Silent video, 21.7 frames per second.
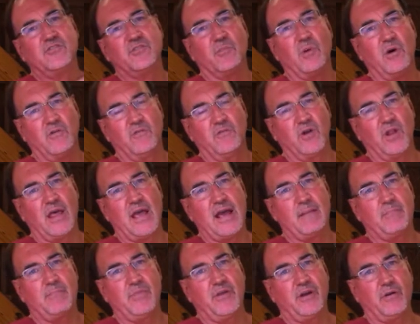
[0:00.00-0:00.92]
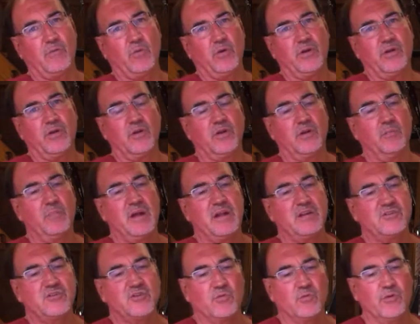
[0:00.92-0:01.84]
some overlap there where you could have
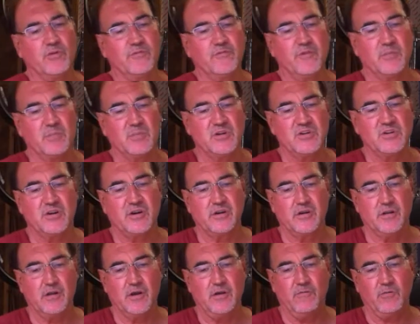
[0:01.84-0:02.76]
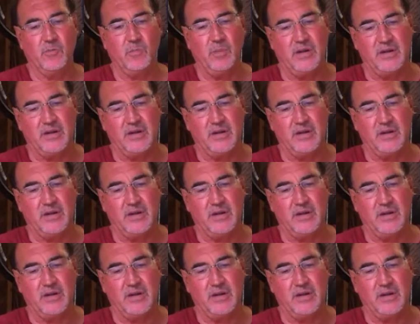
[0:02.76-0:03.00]
bent your roofing material over.